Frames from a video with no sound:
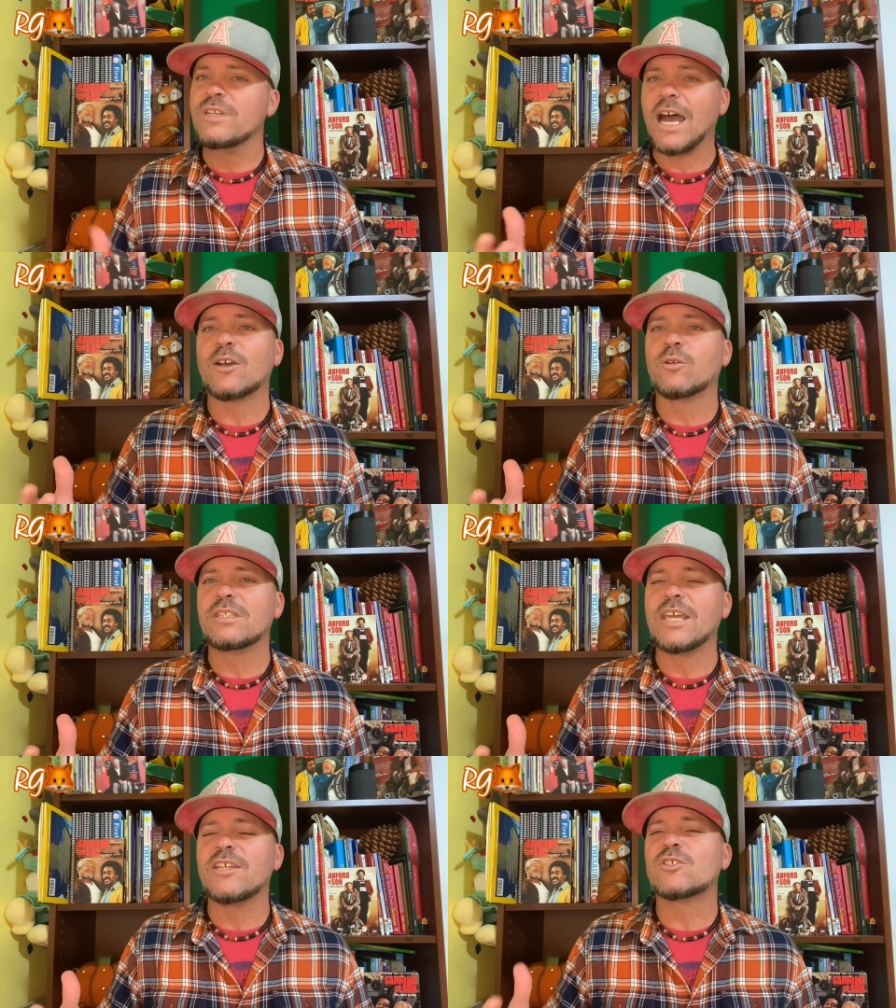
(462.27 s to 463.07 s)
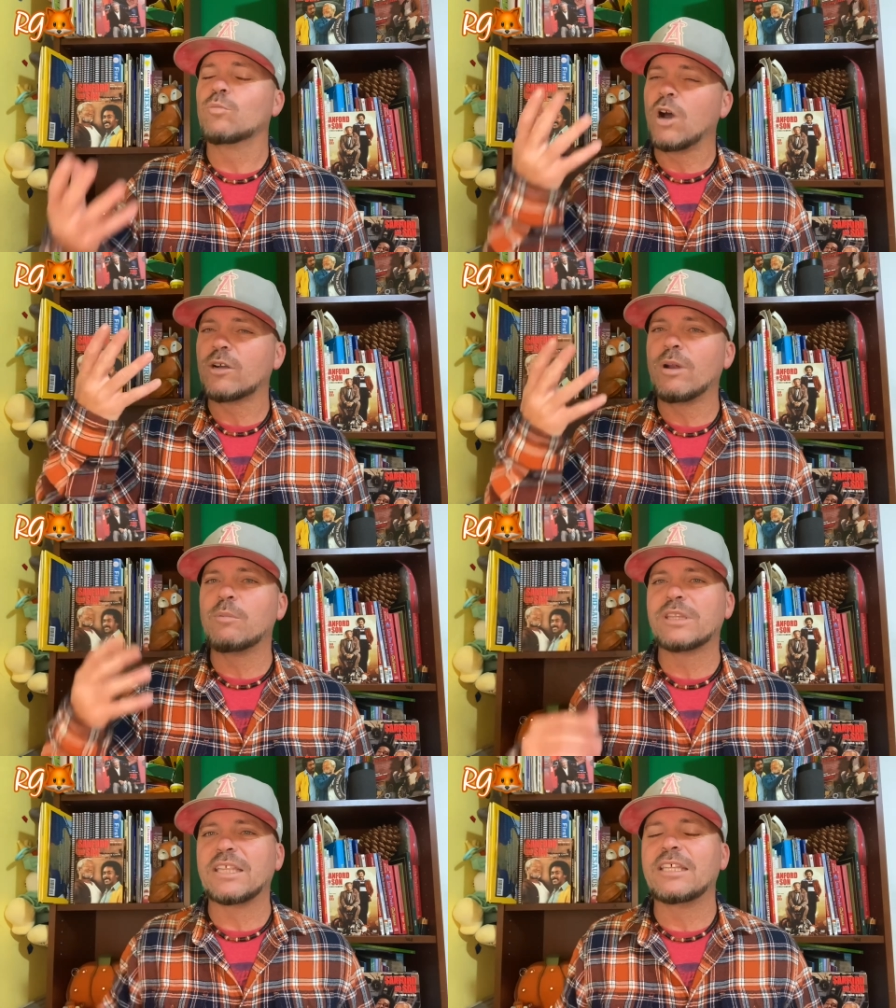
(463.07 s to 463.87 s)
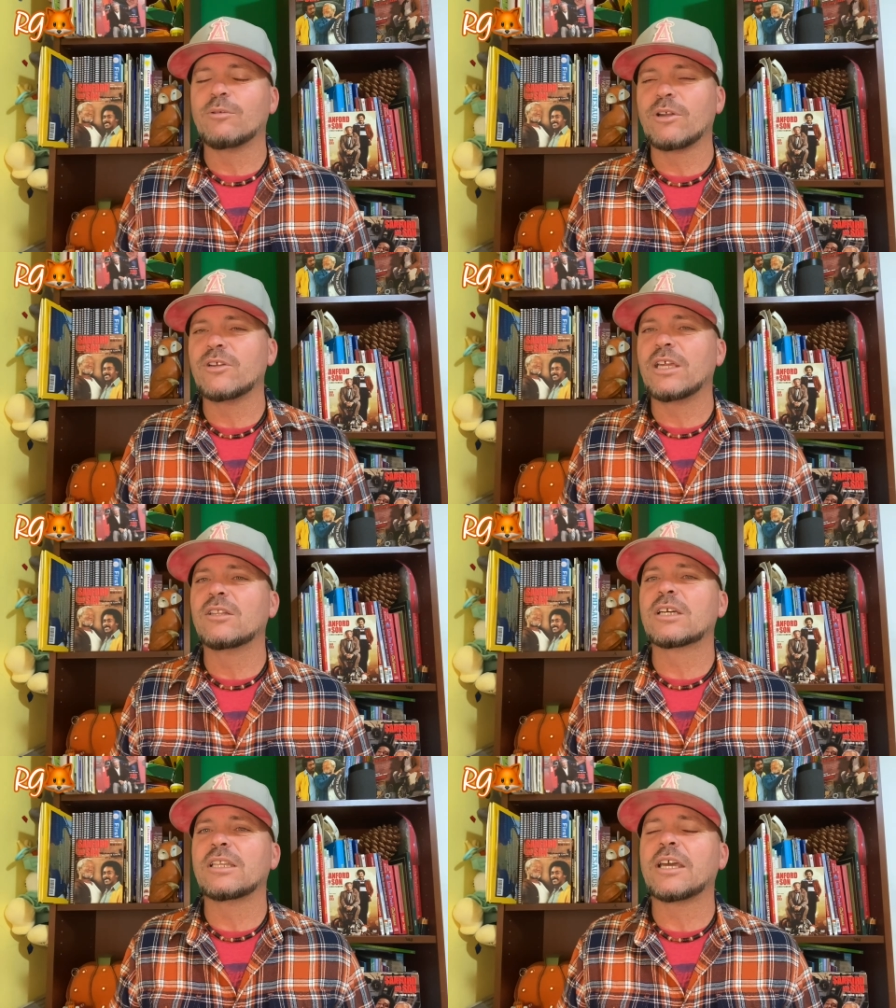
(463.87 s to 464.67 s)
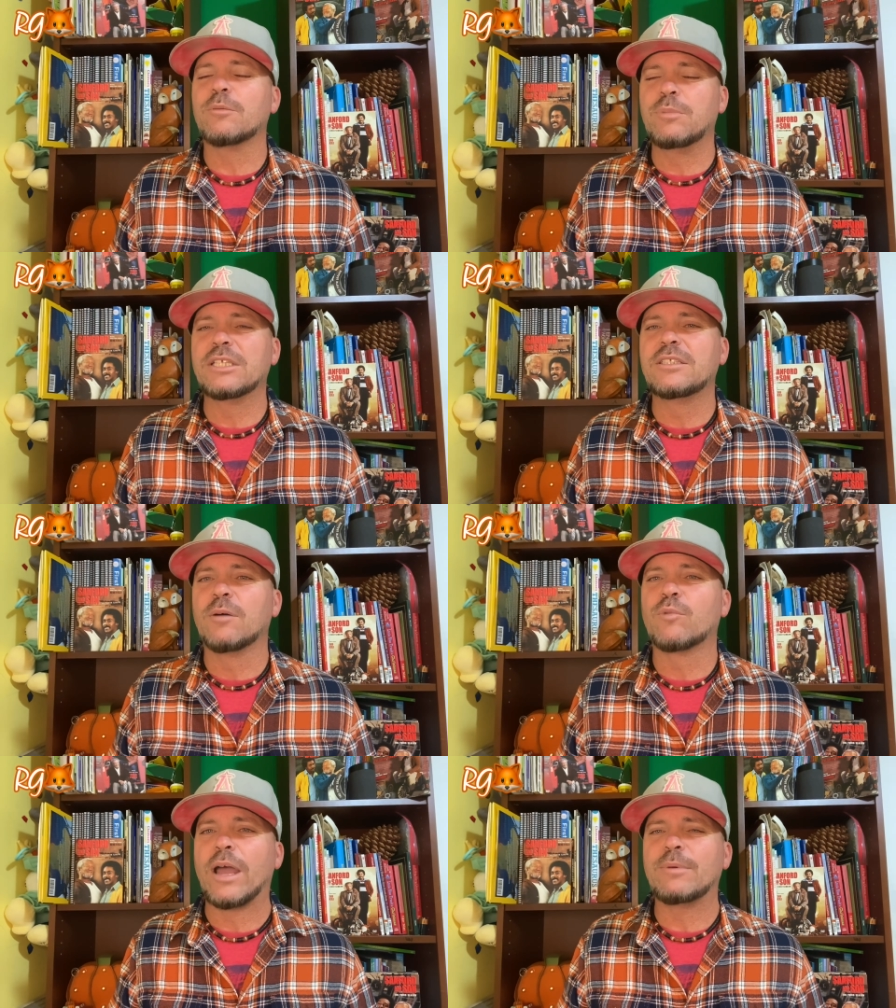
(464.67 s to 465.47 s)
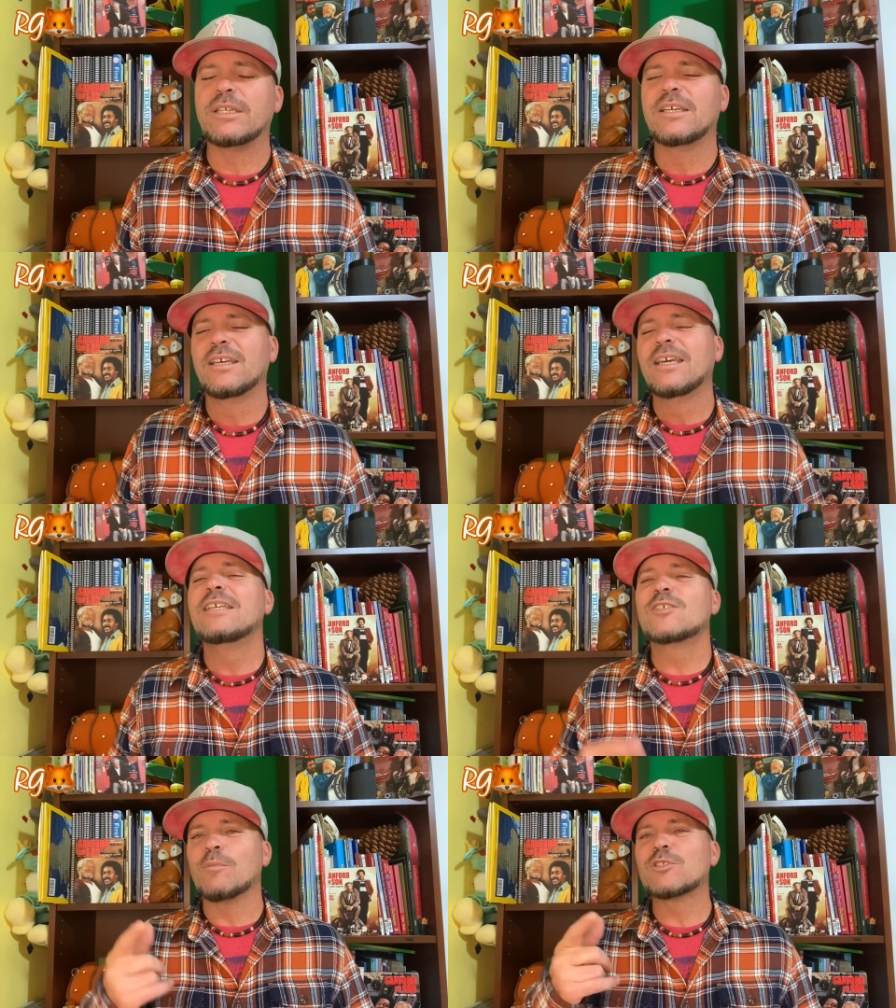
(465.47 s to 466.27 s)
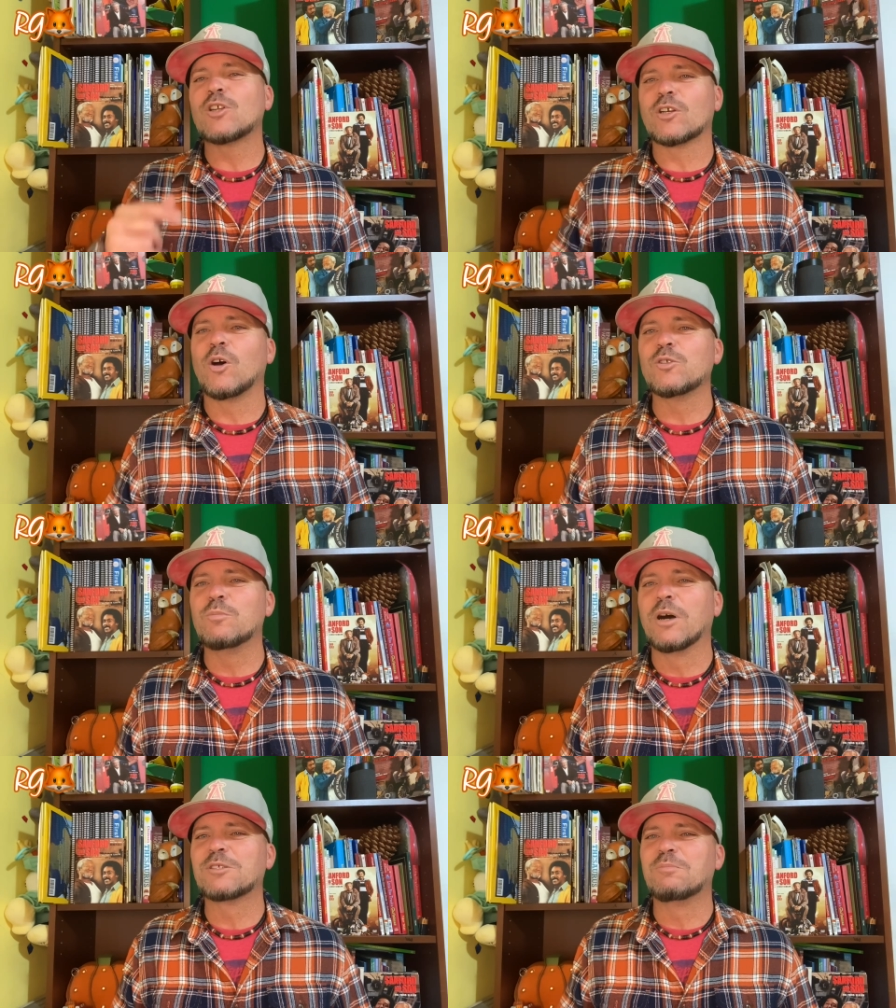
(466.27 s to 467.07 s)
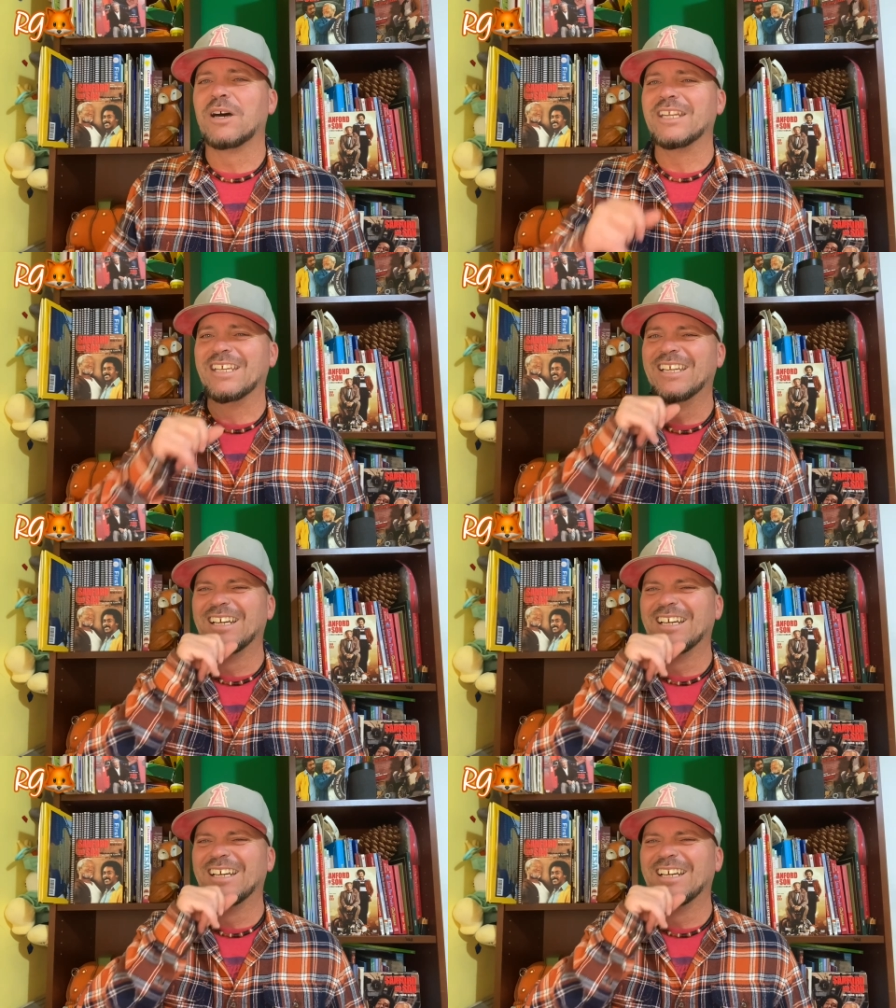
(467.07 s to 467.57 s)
Not go to the dentist and walk around with that thing around your head looking like a big dumb rabbit? He's I'm going to start calling you Bugs Bunny.